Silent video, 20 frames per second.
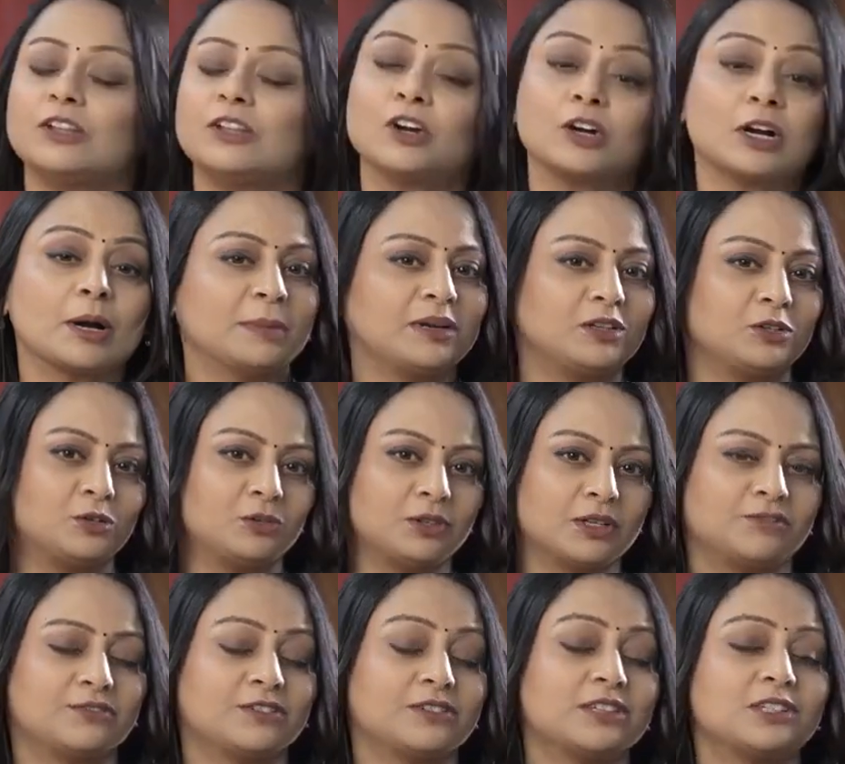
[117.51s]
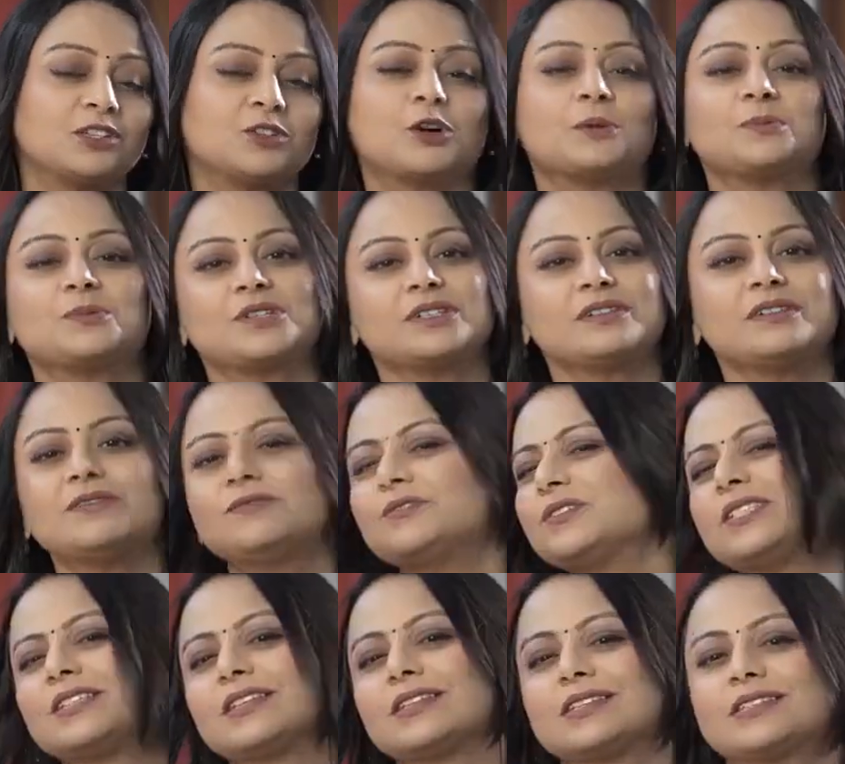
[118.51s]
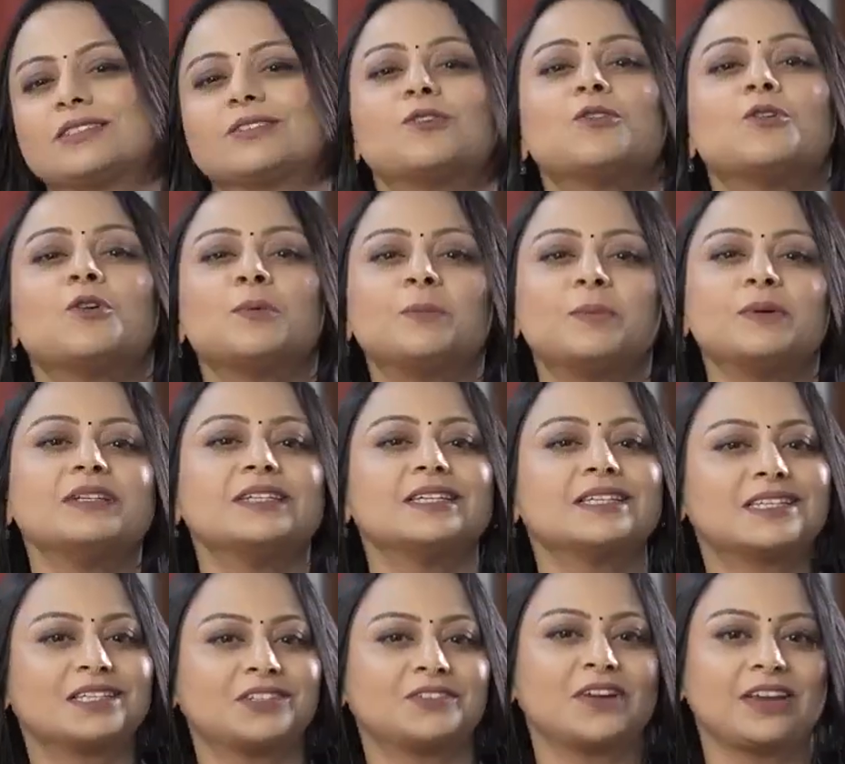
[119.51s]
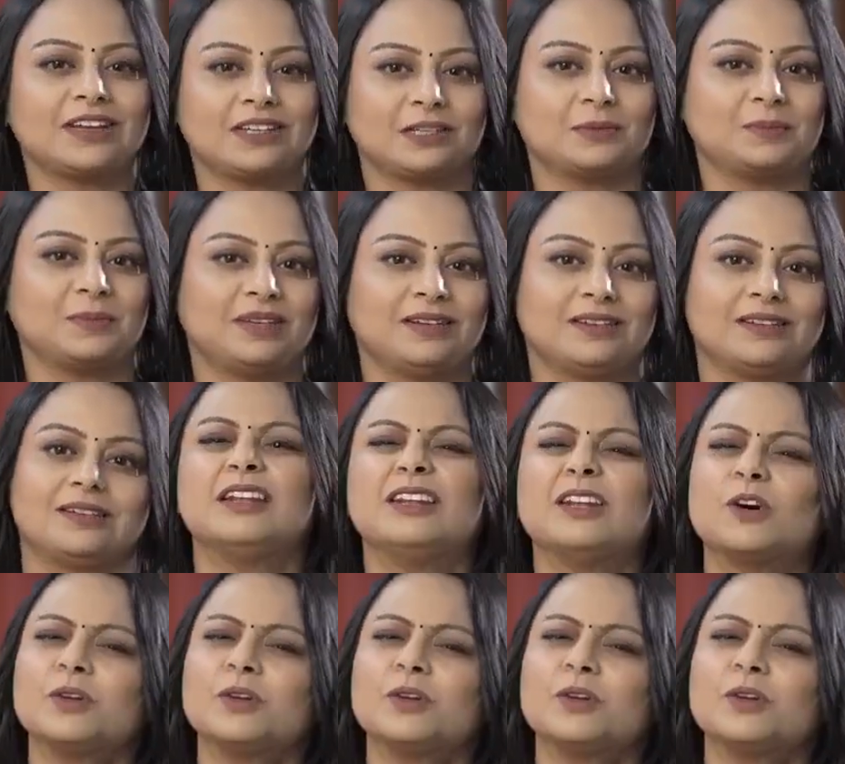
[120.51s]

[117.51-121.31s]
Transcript: Now coming to the first option, which is open hysterectomy.